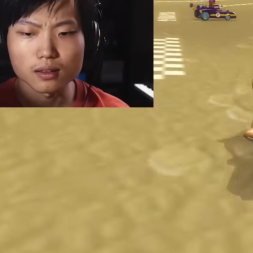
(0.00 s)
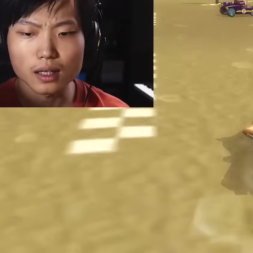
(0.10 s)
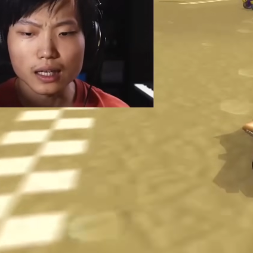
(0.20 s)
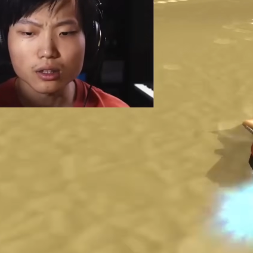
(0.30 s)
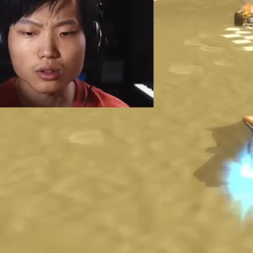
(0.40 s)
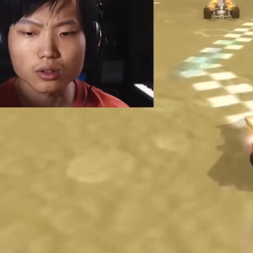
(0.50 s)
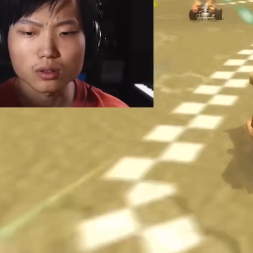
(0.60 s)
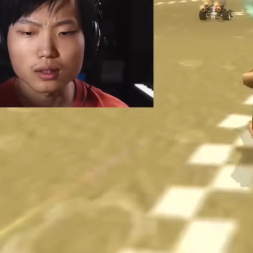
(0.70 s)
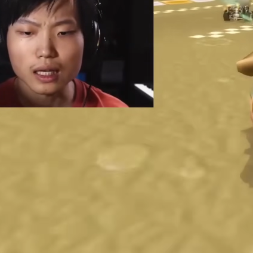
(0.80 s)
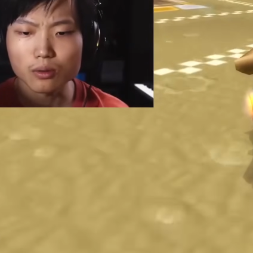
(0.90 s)
thought
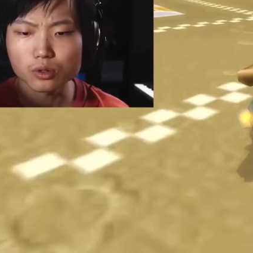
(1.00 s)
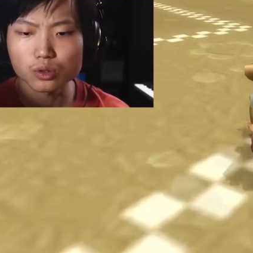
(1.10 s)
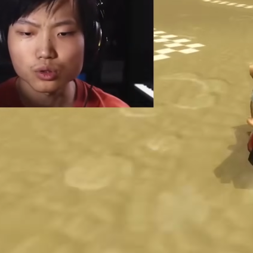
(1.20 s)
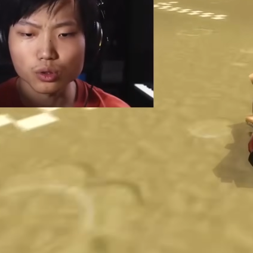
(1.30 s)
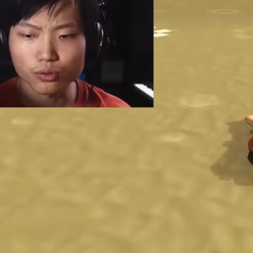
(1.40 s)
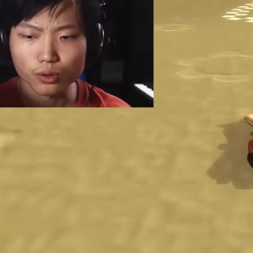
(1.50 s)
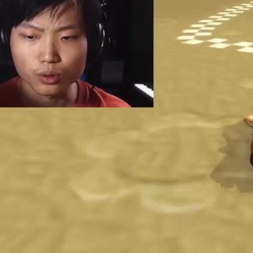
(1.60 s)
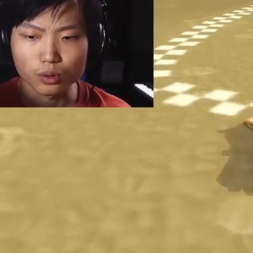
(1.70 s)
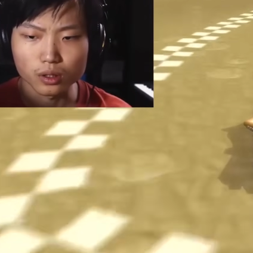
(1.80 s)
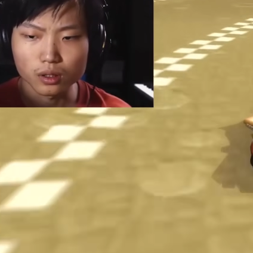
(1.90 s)
that was too short for a
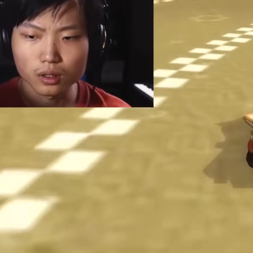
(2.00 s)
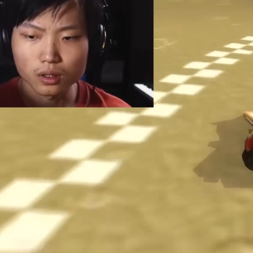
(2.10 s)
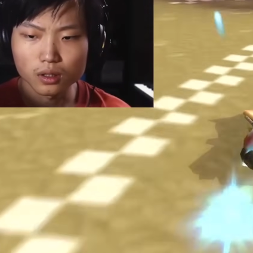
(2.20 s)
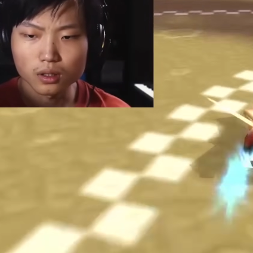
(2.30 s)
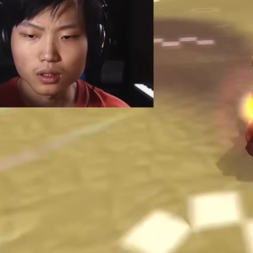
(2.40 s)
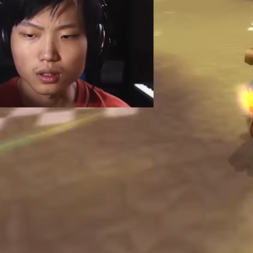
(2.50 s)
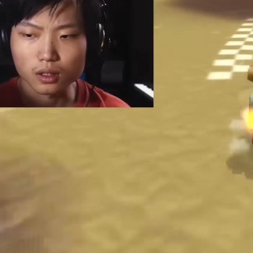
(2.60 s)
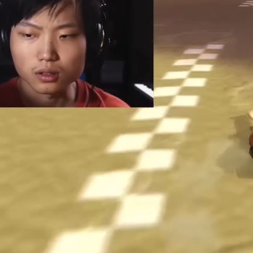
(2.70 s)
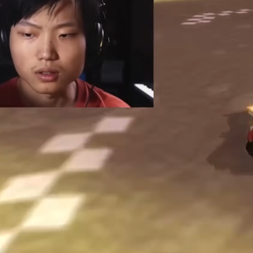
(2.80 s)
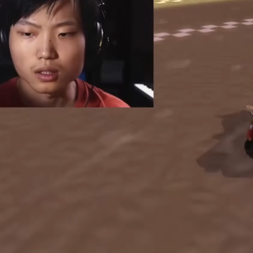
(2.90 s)
golden.
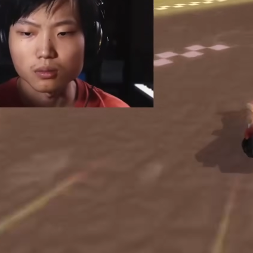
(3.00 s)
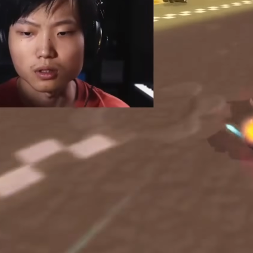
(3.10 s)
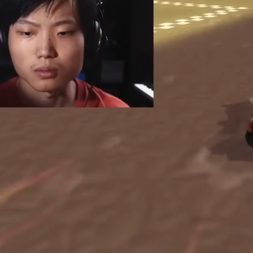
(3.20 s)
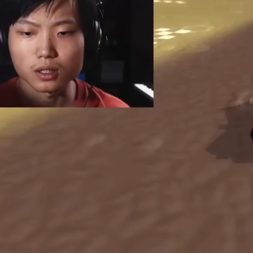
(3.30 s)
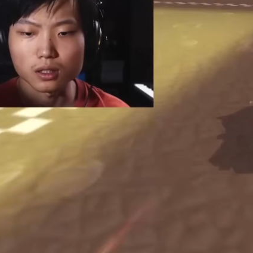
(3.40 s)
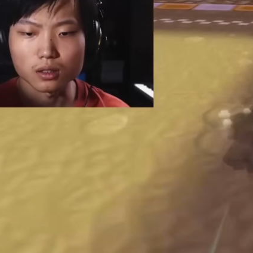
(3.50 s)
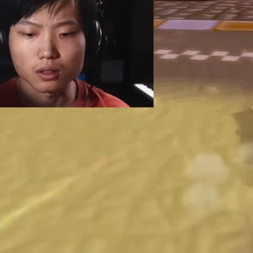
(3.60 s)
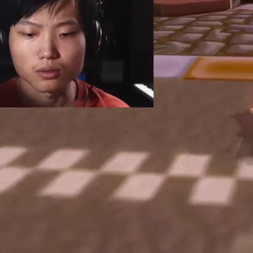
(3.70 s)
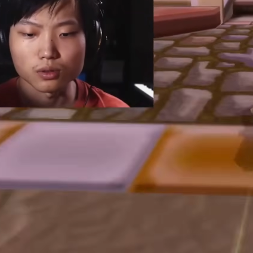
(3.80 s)
Okay, so now I'm gonna take a couple